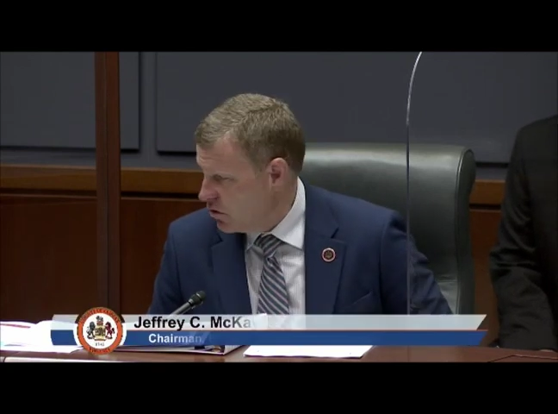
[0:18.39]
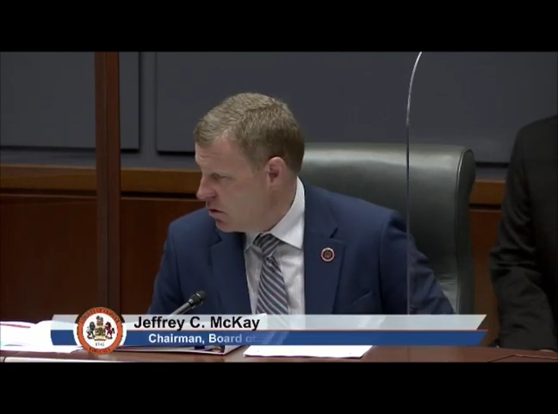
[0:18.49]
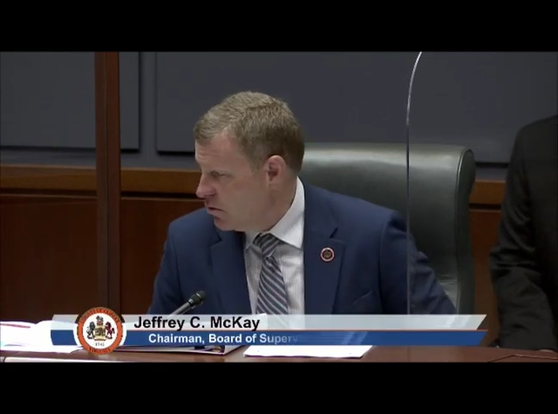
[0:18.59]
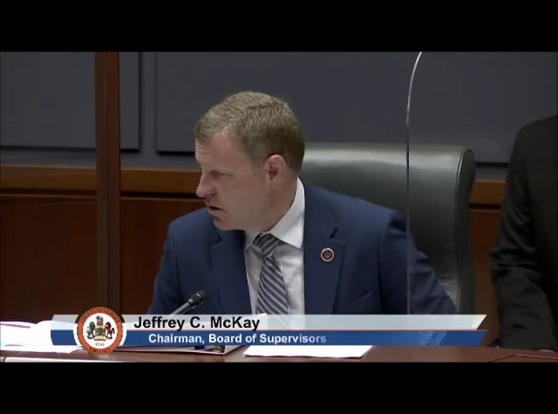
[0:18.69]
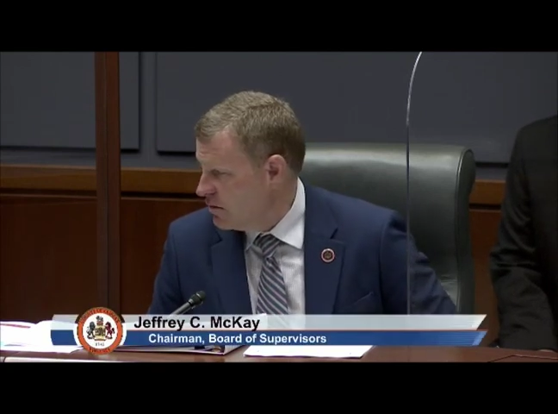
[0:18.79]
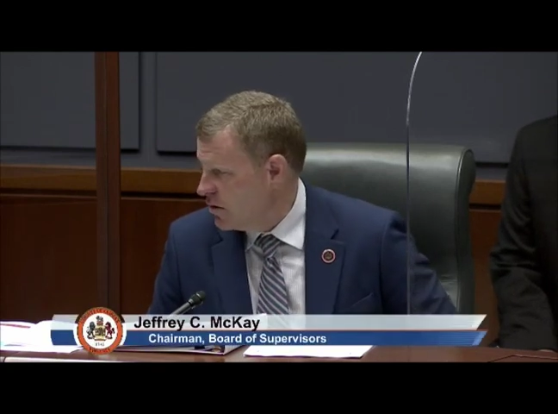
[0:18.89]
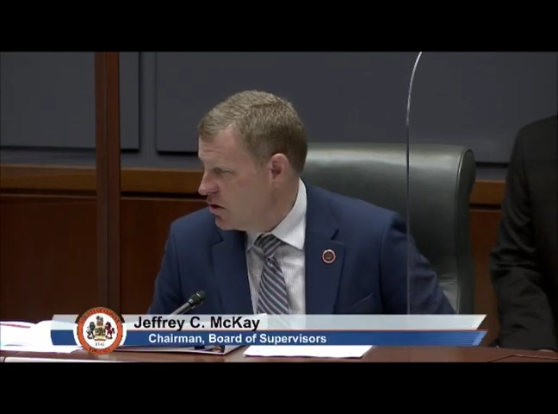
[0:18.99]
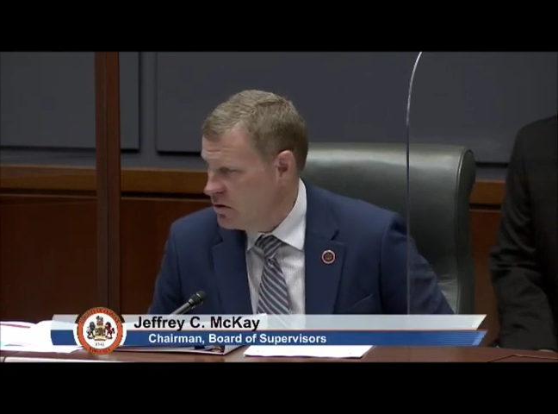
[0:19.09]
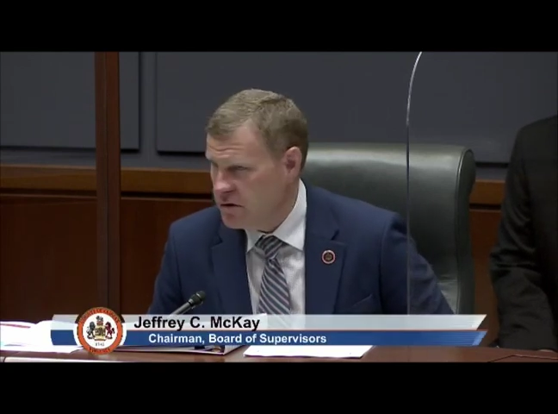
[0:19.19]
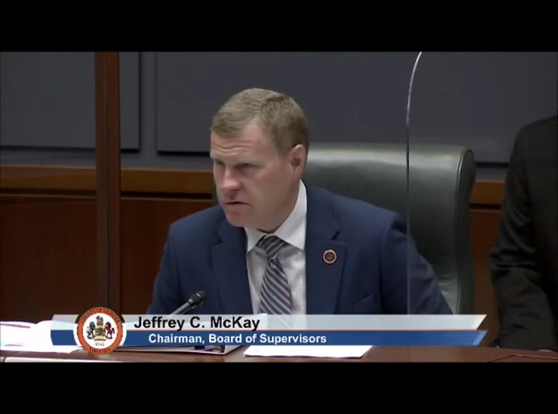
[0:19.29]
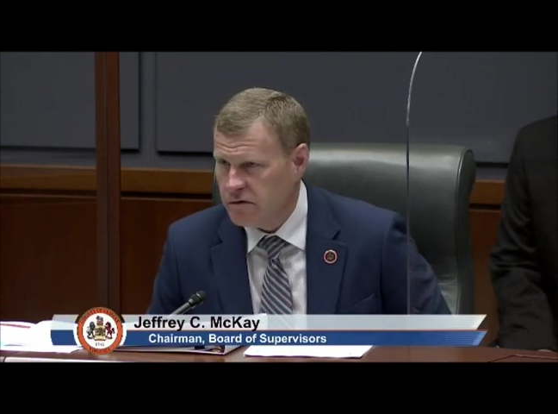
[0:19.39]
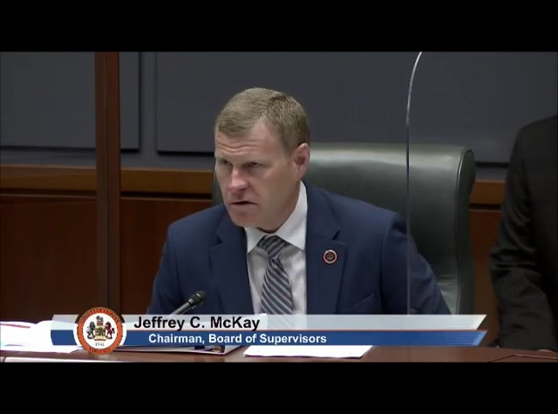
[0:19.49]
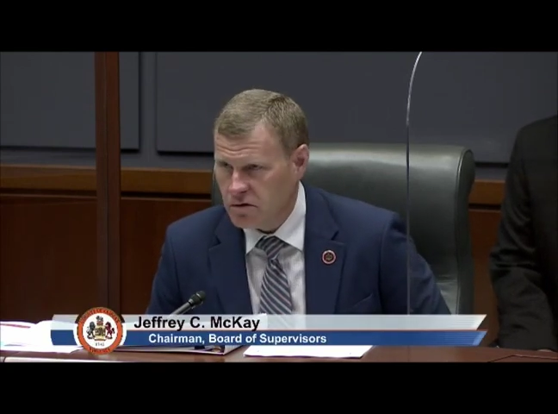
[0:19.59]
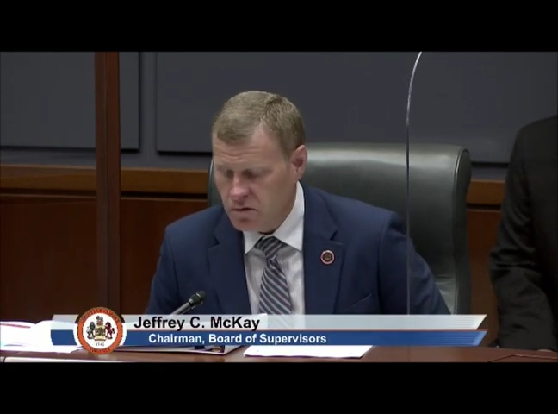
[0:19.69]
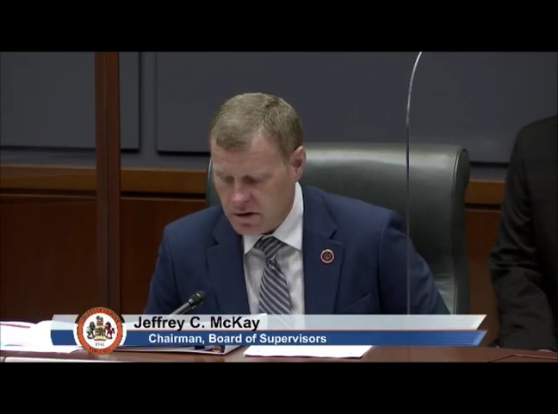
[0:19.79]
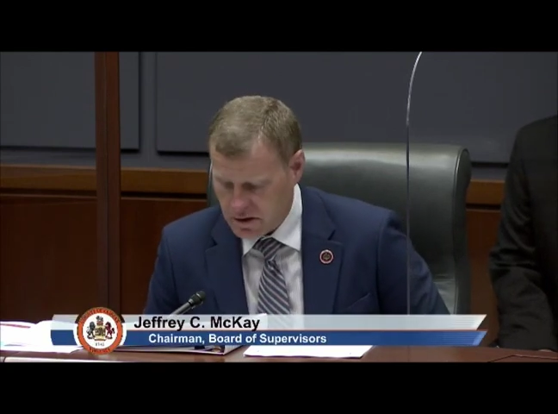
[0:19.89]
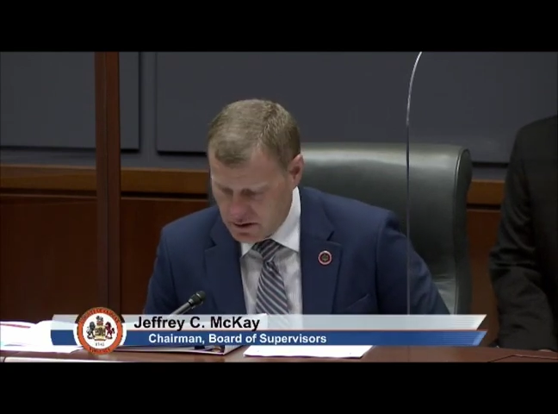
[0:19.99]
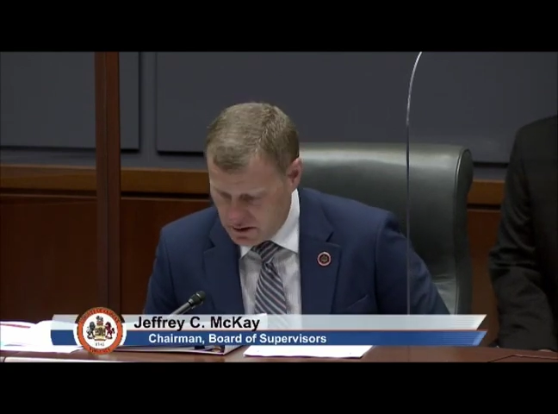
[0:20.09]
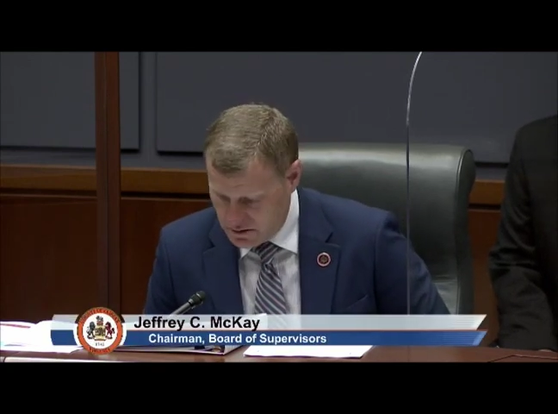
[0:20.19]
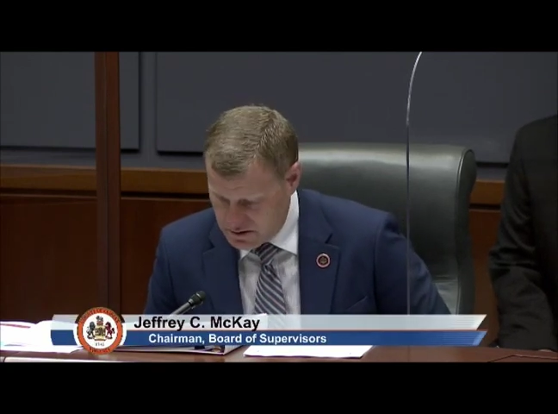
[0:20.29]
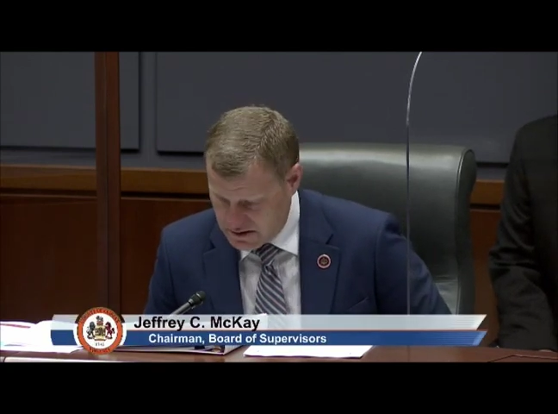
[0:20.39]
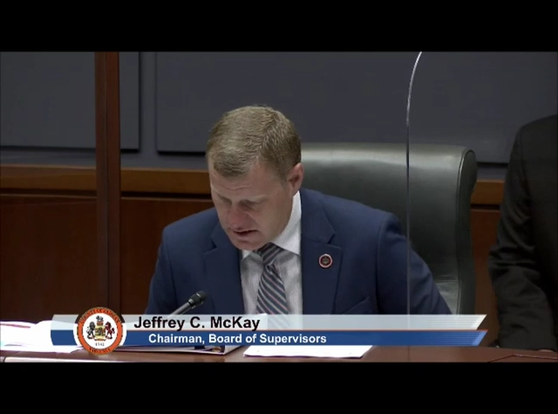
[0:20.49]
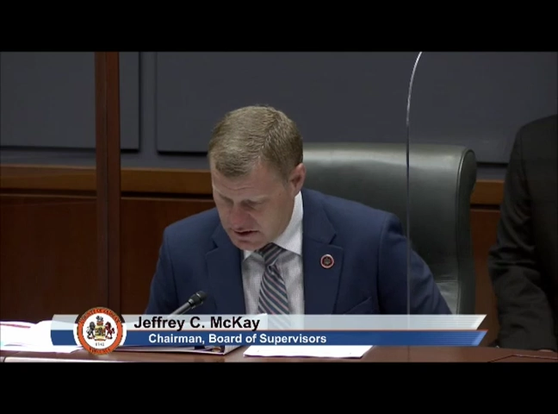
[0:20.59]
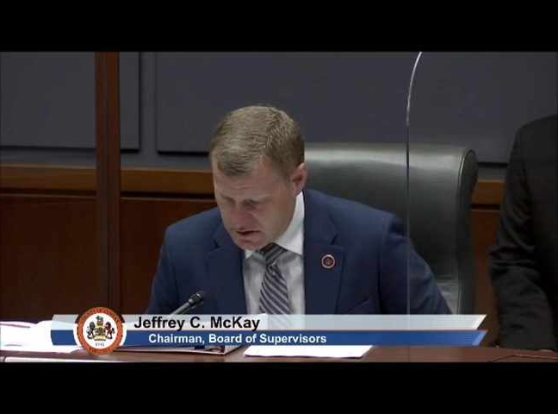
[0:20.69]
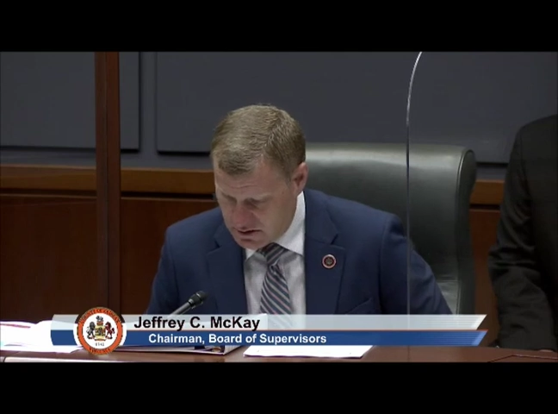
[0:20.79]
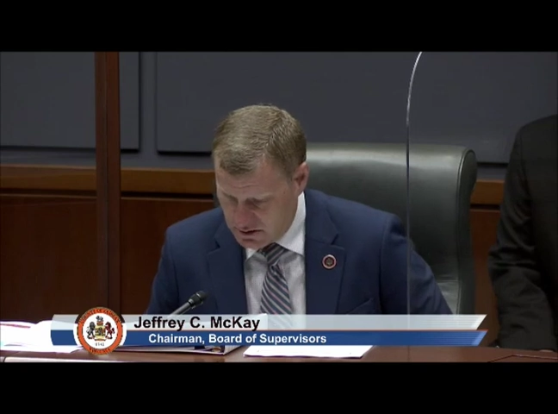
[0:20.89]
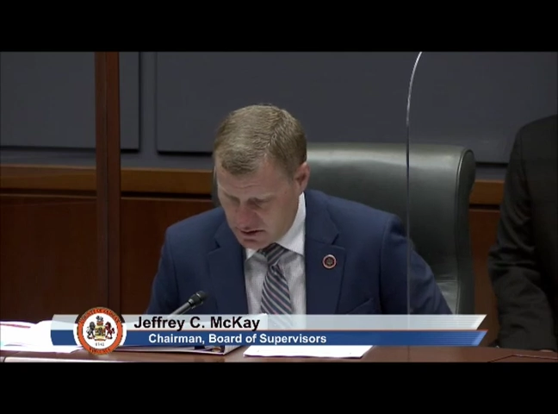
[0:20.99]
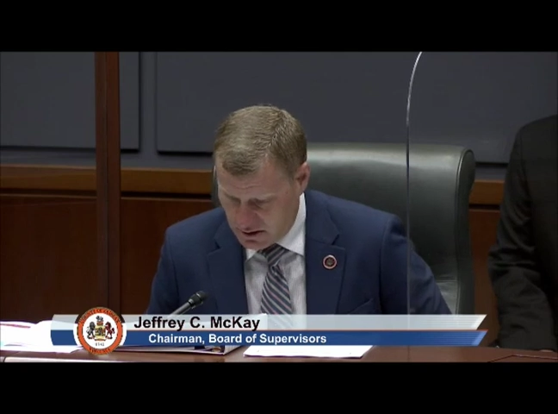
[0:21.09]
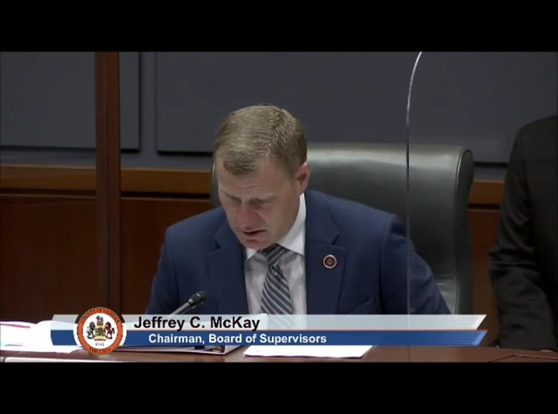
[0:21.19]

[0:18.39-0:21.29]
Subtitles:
normal components, including a closed session,